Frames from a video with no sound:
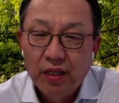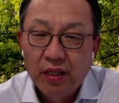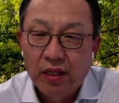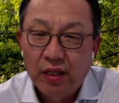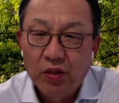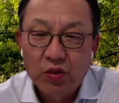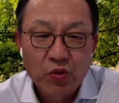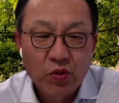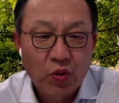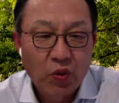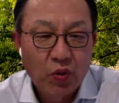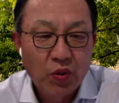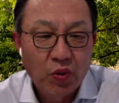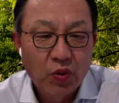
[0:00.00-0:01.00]
and
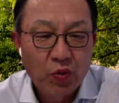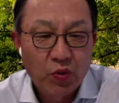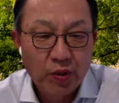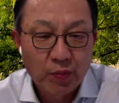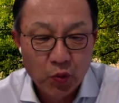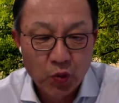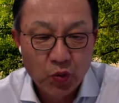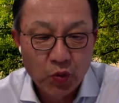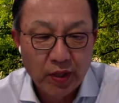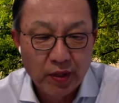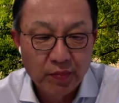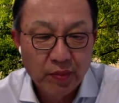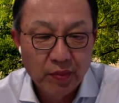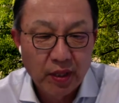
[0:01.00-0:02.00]
also Korea
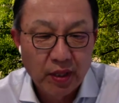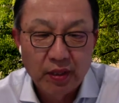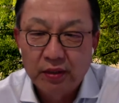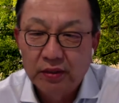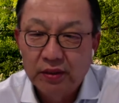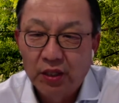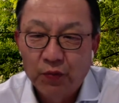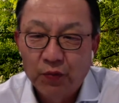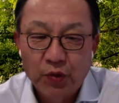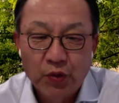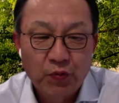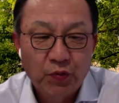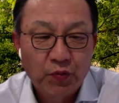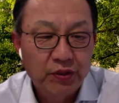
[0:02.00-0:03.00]
program at Stanford
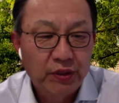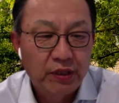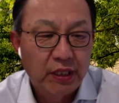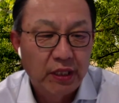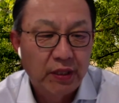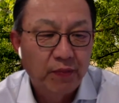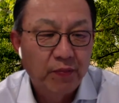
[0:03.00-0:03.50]
University.